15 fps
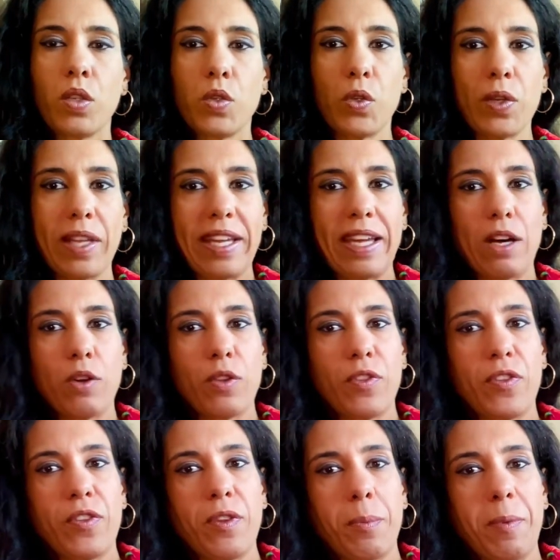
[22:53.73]
lay
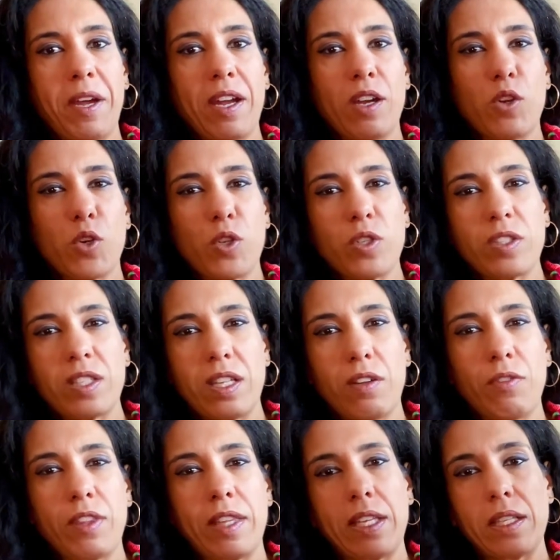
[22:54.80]
out the patterns and
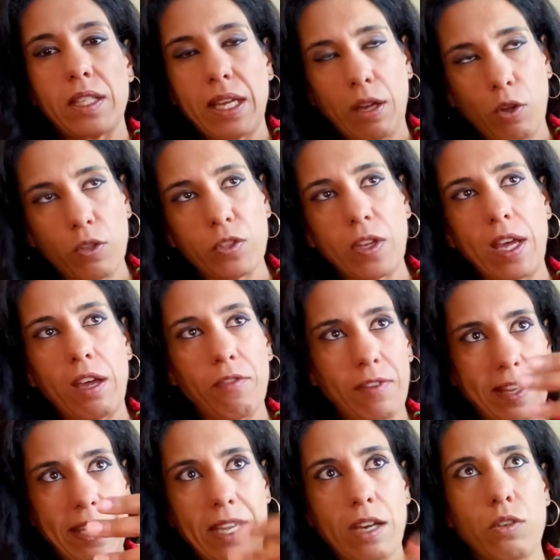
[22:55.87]
everything. They also have
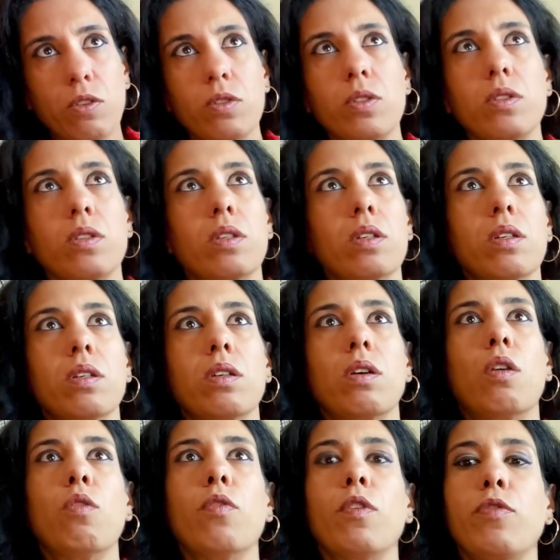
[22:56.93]
layout
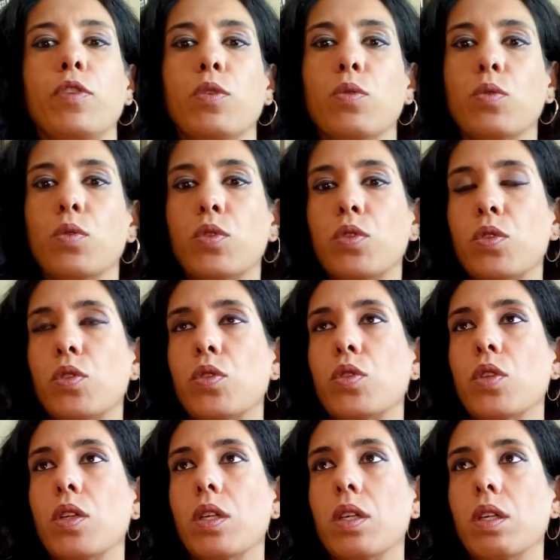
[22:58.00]
overviews
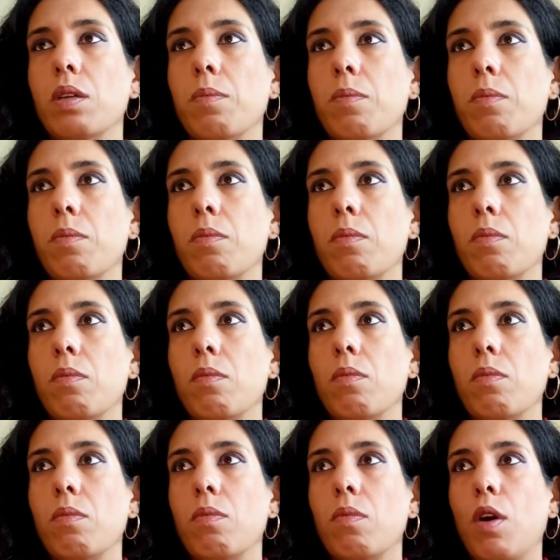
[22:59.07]

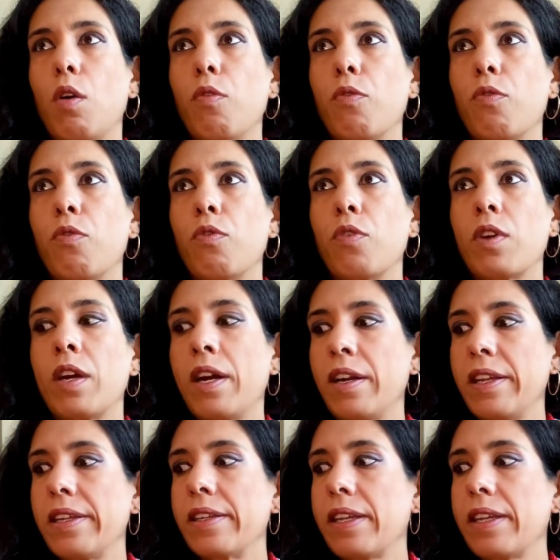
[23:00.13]
of cutting